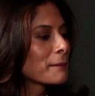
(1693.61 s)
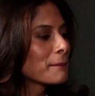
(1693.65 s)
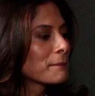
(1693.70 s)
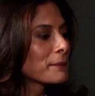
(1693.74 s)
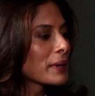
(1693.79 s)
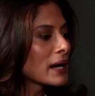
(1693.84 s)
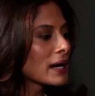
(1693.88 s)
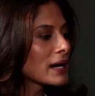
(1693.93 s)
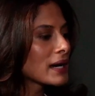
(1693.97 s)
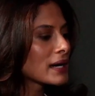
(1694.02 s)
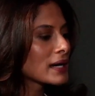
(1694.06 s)

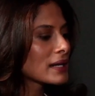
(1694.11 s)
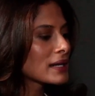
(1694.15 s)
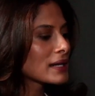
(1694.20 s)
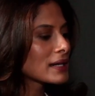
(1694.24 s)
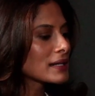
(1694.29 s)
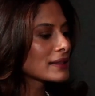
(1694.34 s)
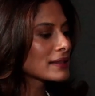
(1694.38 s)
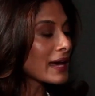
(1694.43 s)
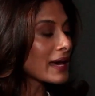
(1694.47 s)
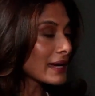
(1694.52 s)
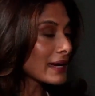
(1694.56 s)
But
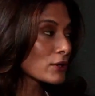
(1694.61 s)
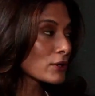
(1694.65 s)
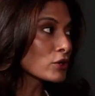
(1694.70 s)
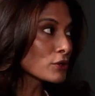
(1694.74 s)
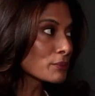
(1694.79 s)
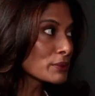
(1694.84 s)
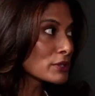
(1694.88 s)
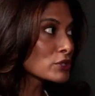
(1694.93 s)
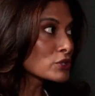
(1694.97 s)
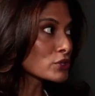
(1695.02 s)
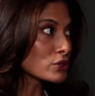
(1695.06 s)
that
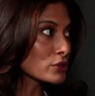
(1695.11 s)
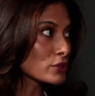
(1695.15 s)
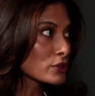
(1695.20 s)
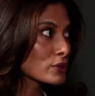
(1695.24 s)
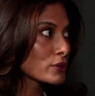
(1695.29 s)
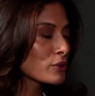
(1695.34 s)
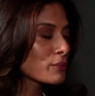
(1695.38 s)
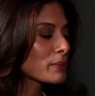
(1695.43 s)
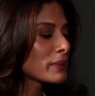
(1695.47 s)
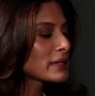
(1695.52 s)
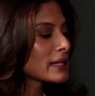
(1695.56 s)
could be
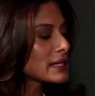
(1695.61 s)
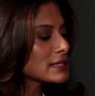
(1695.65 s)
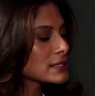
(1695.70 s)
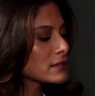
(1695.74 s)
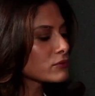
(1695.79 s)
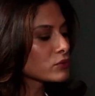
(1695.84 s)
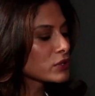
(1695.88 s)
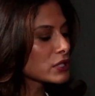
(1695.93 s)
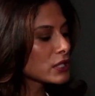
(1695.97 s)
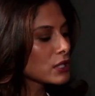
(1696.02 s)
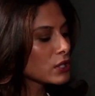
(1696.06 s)
true, but that's
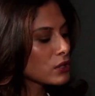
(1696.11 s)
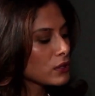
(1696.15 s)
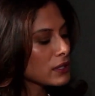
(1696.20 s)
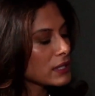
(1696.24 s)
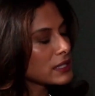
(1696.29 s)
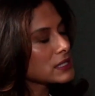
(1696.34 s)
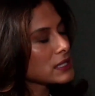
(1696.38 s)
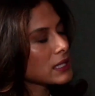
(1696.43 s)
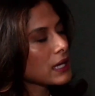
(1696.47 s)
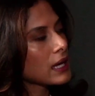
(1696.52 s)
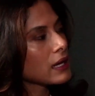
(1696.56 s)
a really good
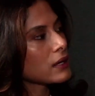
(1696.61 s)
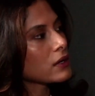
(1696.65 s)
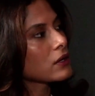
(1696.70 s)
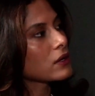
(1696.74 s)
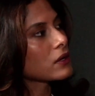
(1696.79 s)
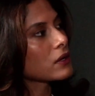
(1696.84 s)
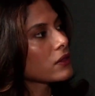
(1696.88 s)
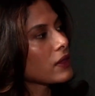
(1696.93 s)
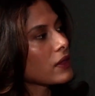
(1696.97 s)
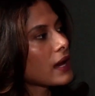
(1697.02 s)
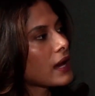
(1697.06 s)

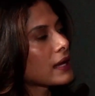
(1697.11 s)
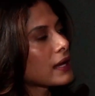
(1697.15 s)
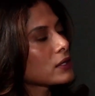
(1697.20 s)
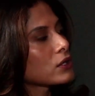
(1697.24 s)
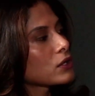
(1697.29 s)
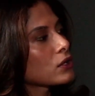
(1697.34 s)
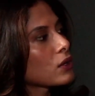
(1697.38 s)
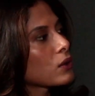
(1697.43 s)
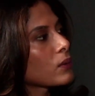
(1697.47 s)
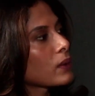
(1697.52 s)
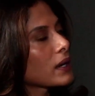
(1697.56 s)
indicator that,
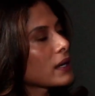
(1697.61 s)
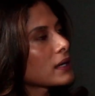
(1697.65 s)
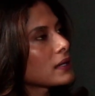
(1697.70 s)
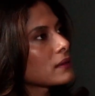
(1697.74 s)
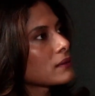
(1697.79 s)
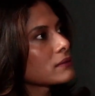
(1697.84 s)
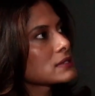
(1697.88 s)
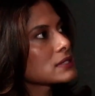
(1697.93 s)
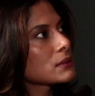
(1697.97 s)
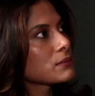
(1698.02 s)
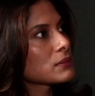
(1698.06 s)
you know
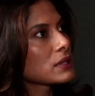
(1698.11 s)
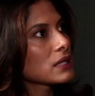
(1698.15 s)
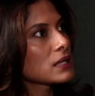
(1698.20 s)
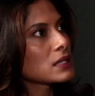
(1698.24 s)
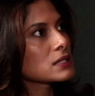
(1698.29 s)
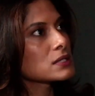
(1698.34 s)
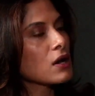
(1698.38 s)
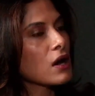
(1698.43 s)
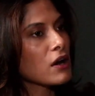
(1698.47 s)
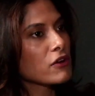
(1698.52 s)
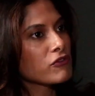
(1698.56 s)
what, something
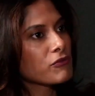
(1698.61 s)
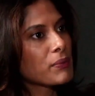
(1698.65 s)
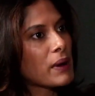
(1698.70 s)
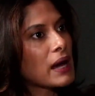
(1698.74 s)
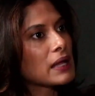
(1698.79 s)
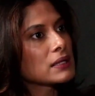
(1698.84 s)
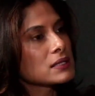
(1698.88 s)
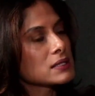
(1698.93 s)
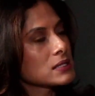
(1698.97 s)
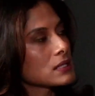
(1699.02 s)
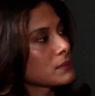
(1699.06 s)
is off
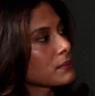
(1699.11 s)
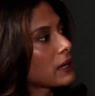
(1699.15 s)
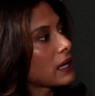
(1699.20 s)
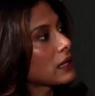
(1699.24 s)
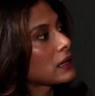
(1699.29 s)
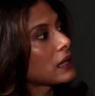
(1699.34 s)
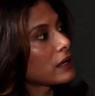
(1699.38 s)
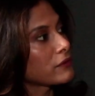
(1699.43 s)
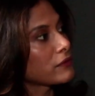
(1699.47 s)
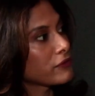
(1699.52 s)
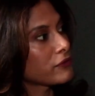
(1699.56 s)
balance in my
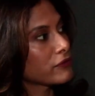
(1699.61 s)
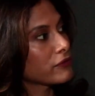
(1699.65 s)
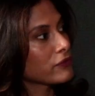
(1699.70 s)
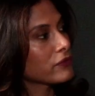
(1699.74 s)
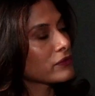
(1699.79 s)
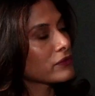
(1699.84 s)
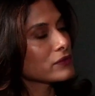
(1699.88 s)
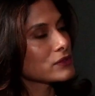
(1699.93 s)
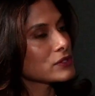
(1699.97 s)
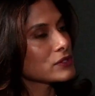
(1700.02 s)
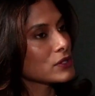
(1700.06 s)

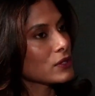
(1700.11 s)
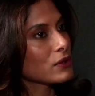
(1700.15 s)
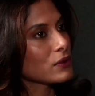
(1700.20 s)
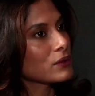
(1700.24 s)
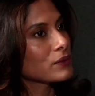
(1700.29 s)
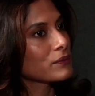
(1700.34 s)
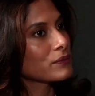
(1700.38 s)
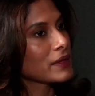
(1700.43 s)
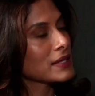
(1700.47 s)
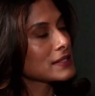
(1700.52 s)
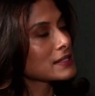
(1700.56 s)
life. So
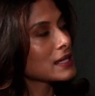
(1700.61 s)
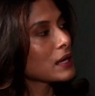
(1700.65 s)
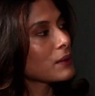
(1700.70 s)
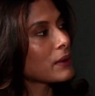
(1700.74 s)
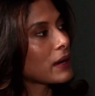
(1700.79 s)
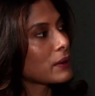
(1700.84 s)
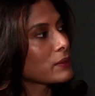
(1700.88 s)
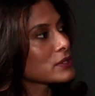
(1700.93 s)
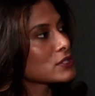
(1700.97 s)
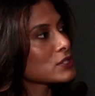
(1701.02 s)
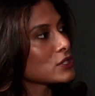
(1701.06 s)
that's how
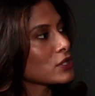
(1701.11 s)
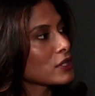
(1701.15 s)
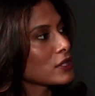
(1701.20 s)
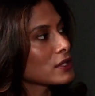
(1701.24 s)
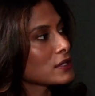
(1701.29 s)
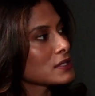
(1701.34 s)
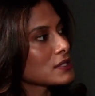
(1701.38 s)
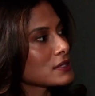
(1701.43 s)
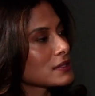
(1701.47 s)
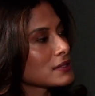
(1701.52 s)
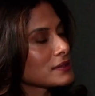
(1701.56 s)
I would
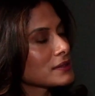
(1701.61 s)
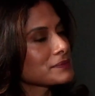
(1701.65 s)
start.